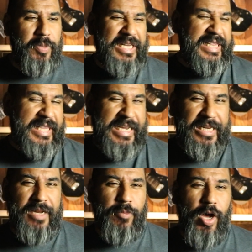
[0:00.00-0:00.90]

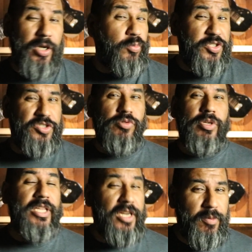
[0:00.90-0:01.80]
clean and modern was too
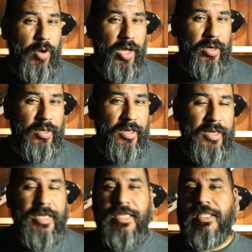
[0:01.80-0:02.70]
clean and modern?
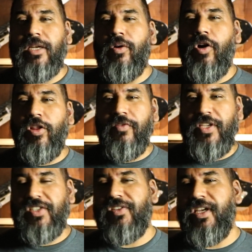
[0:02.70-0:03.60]
So all of
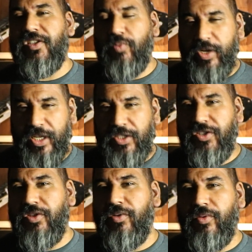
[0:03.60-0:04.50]
these things went
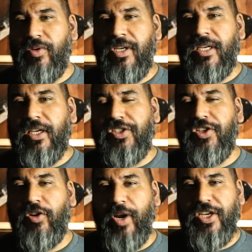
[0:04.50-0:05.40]
into
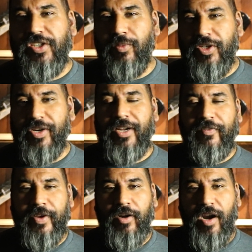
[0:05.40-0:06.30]
consideration when trying to
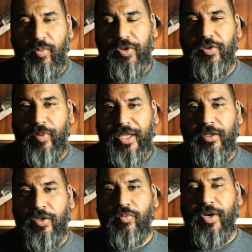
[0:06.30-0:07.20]
figure out what the right
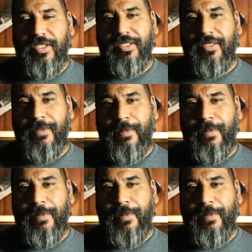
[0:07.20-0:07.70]
look was.